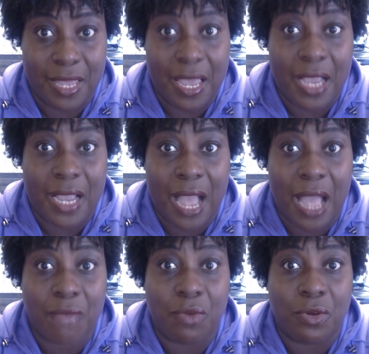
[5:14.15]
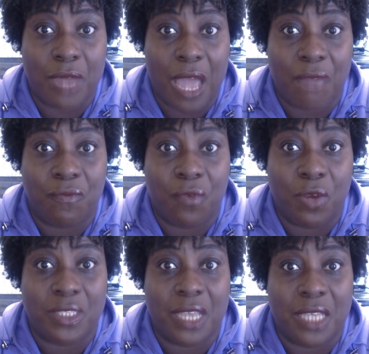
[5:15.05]
God will not
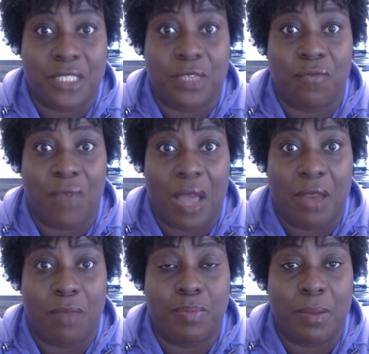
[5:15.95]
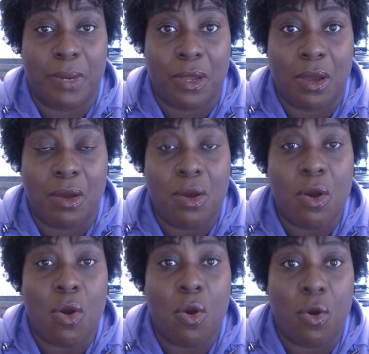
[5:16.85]
force us to follow biblical
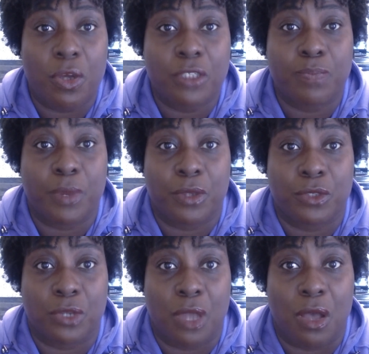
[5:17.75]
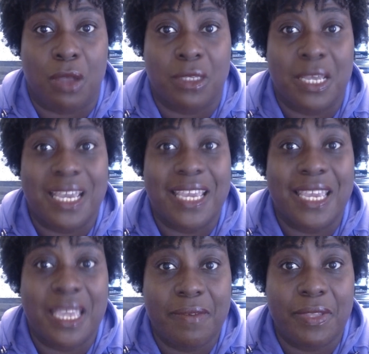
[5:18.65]
or spiritual laws,
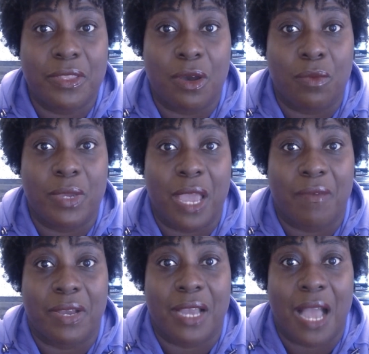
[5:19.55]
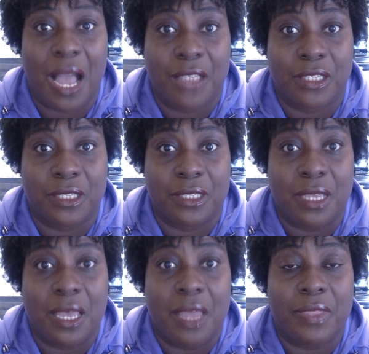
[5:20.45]
even though we have a conscience
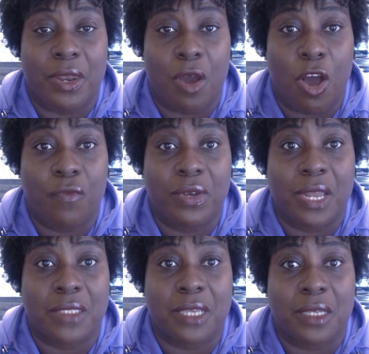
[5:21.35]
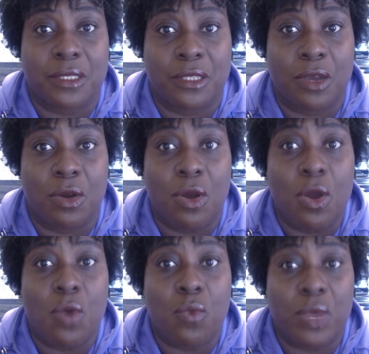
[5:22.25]
that often lets us know
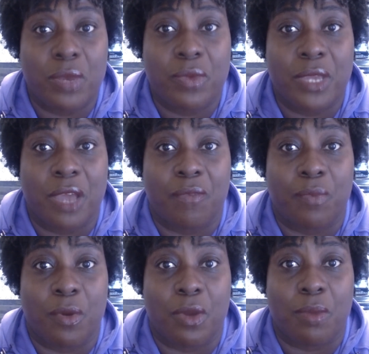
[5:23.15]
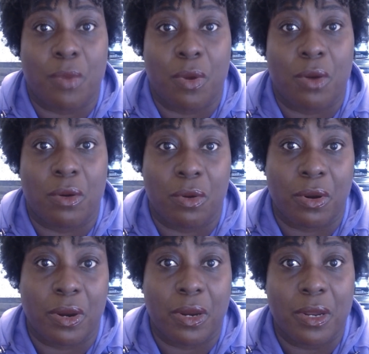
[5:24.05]
when we have broken
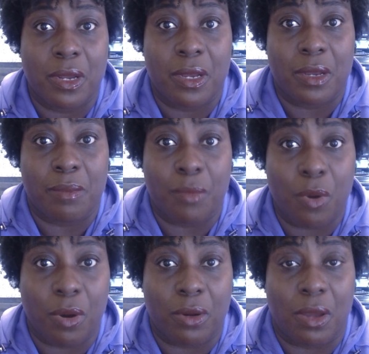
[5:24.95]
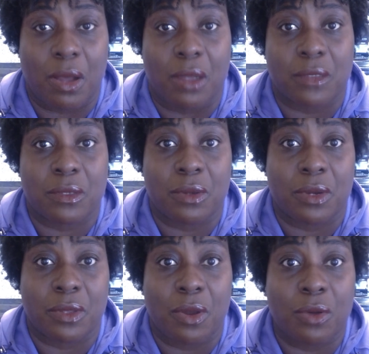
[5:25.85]
moral laws,
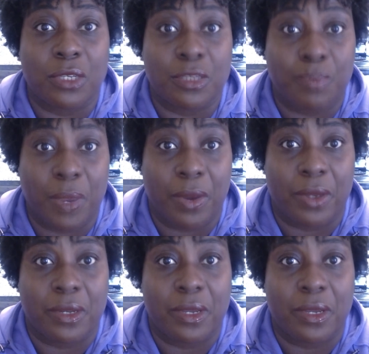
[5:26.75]
or the Holy Spirit,